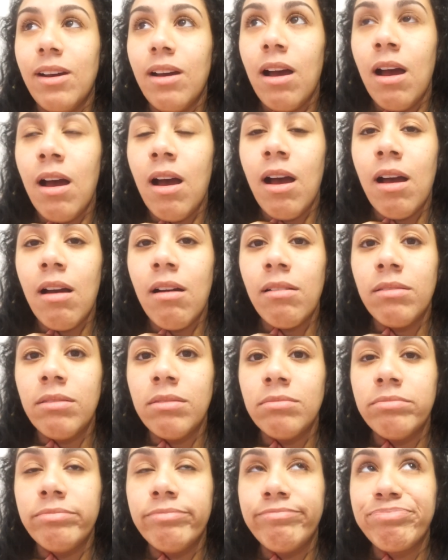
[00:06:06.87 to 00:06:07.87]

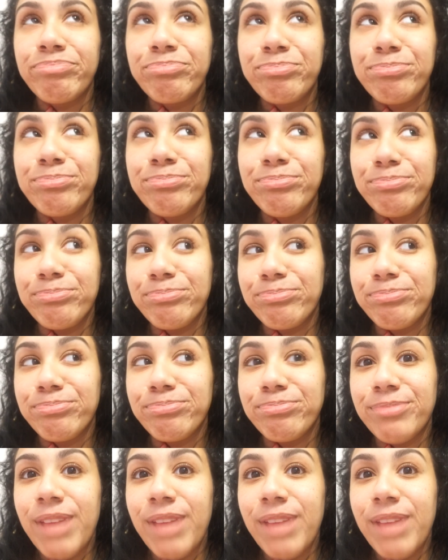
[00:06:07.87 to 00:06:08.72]
um, hmm.